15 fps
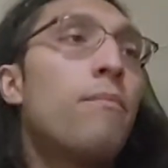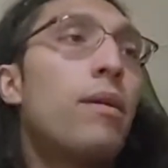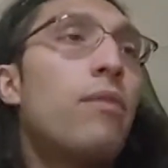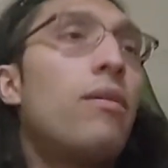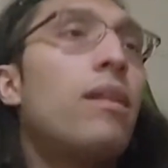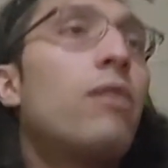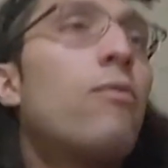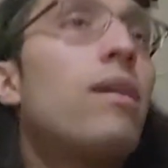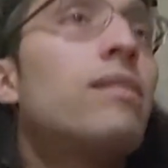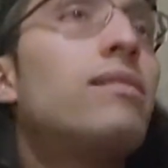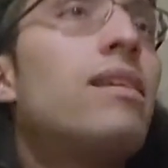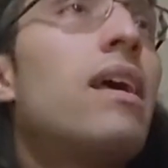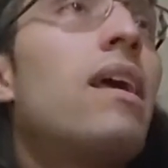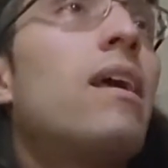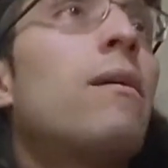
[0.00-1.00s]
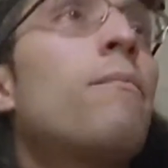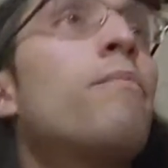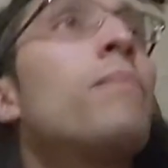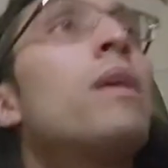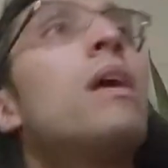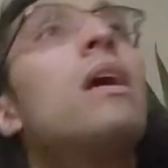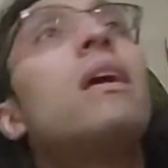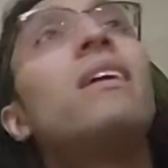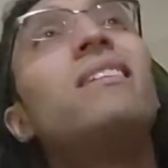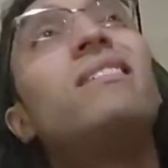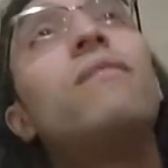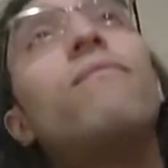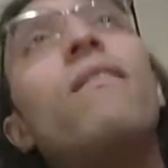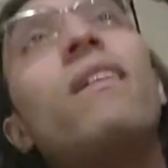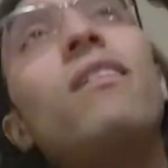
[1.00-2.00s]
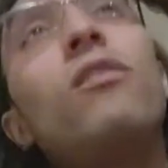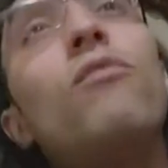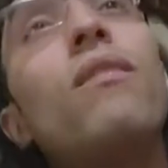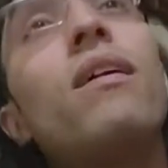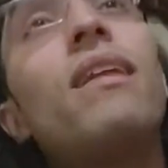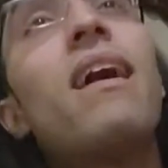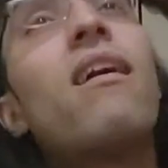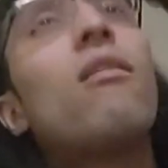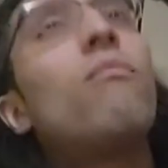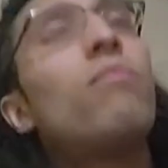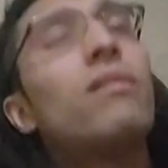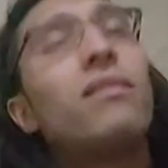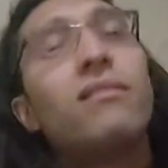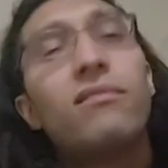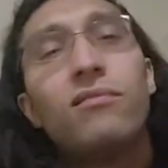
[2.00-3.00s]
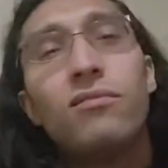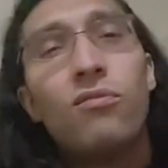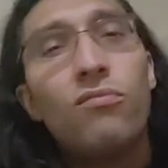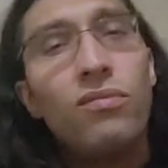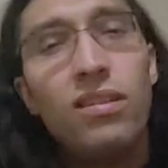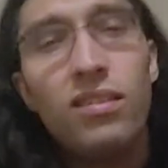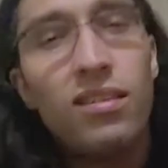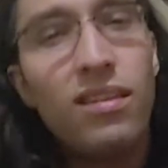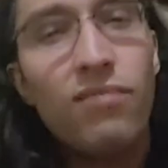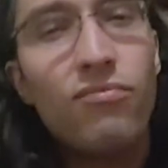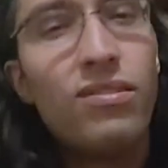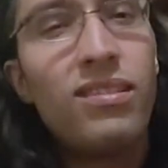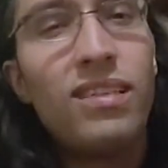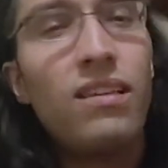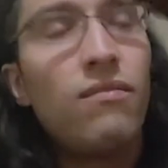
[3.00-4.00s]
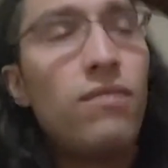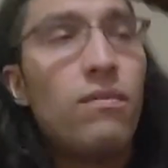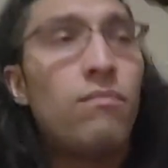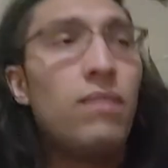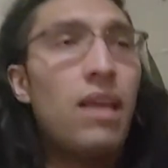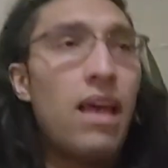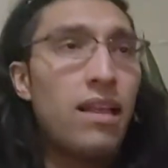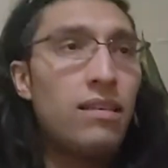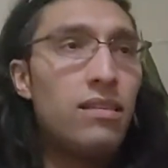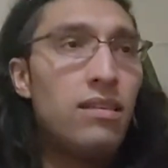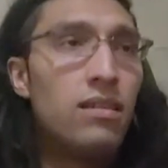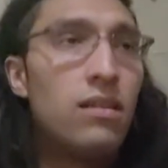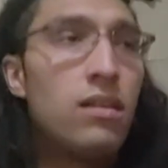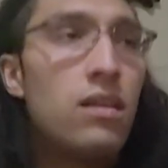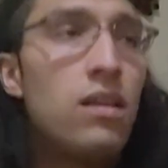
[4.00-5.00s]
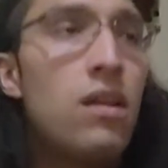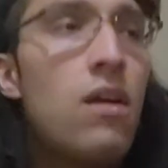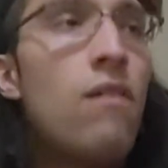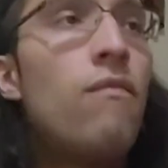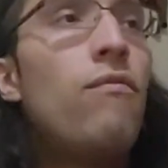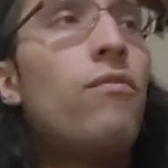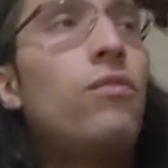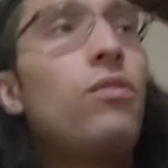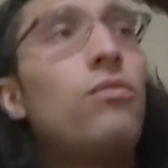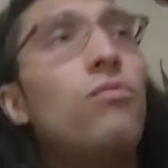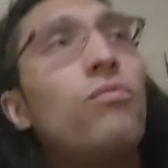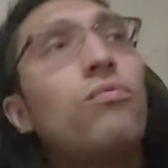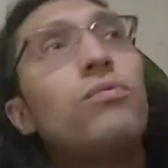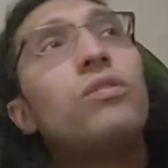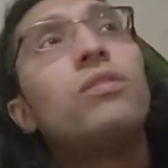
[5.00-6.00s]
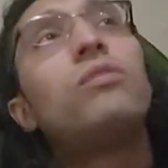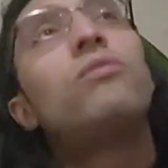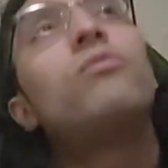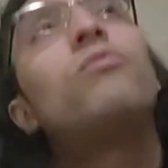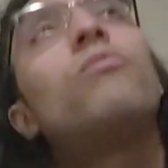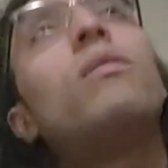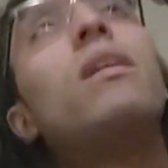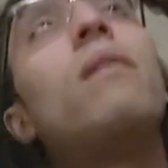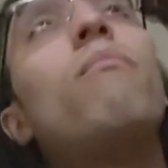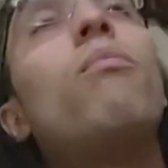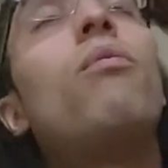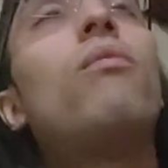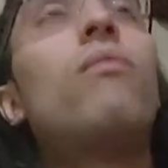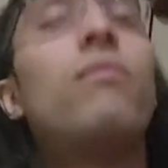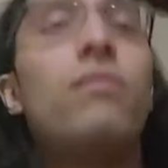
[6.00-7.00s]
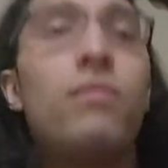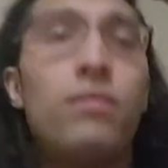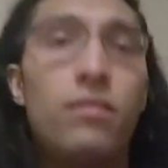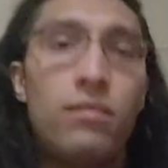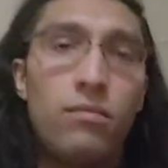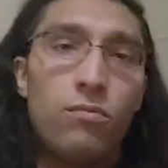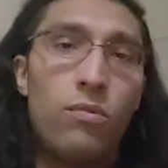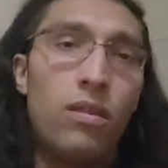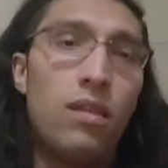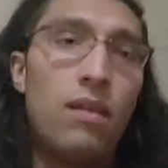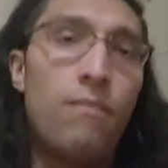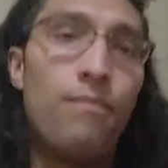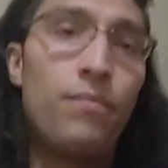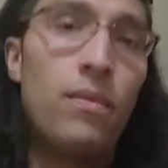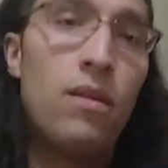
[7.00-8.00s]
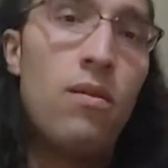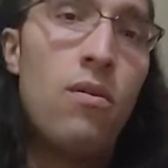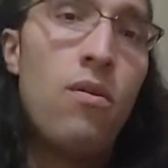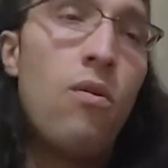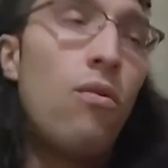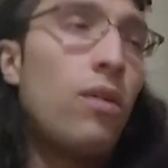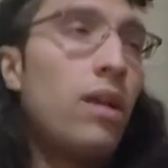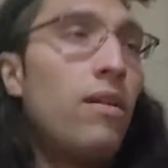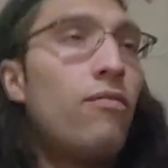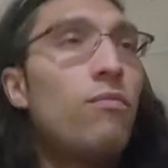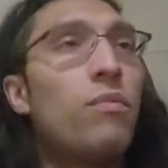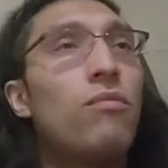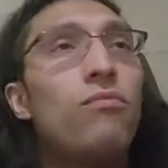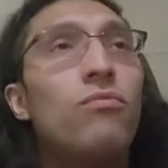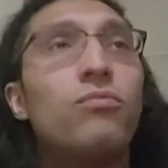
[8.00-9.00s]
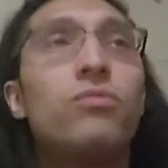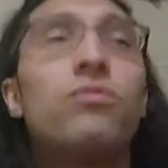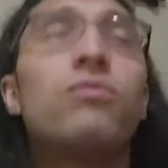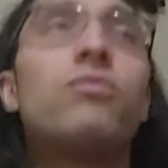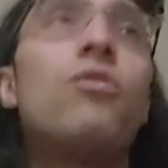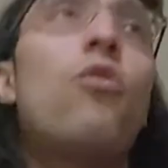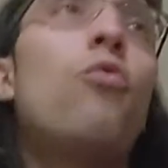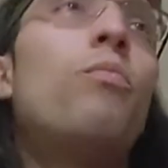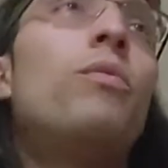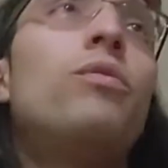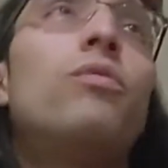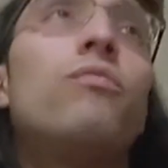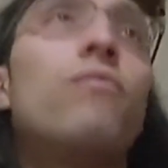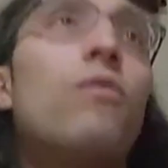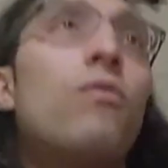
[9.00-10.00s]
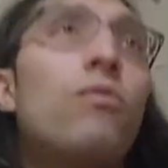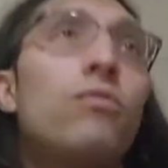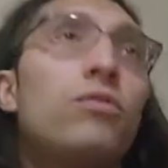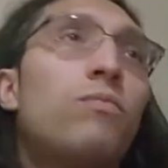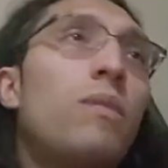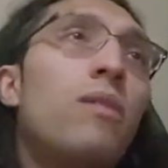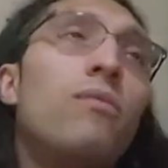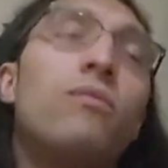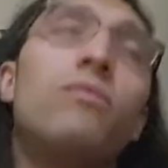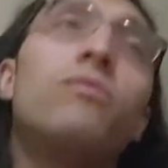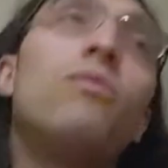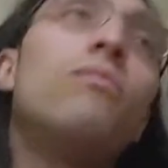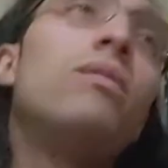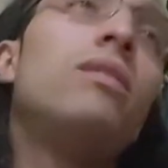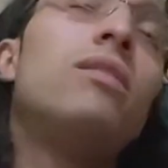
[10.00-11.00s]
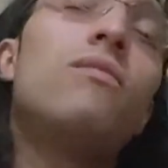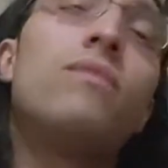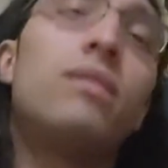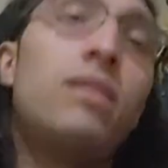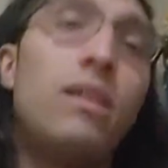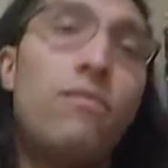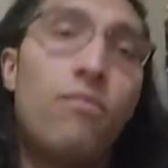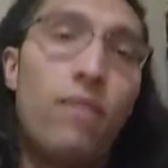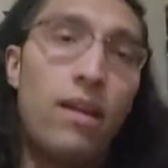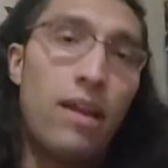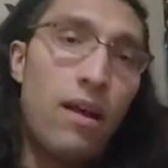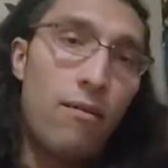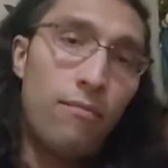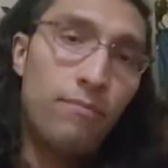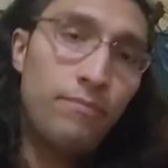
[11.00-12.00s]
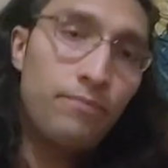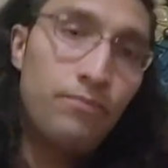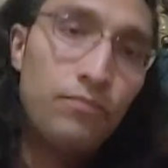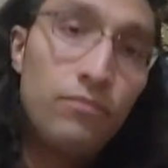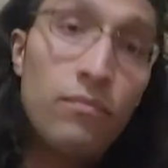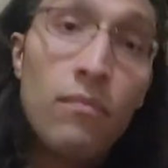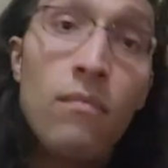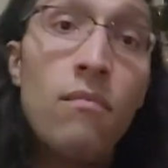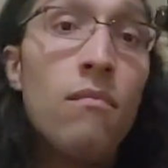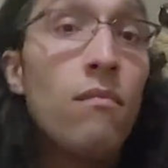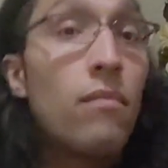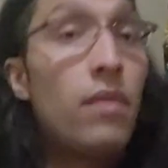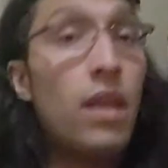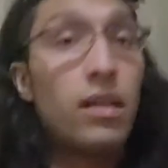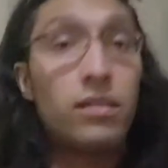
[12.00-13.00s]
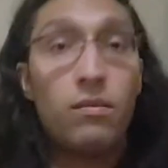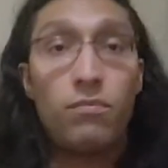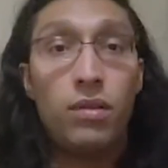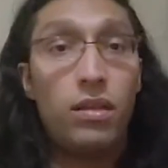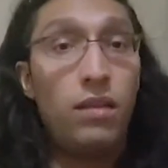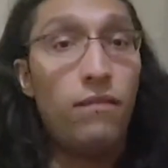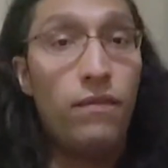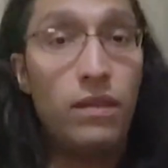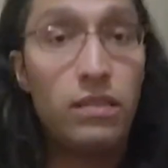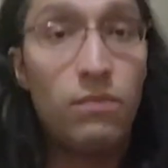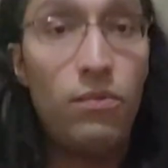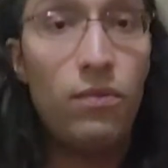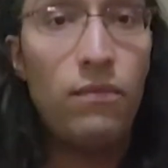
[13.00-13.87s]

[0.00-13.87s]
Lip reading: Pero Elegua is saying, he's defending you right now, but there's no need to receive him yet. For you just to do an ebo with him. Or give him a rooster to open your roads, but there's no need to receive him right now. That's completely feasible.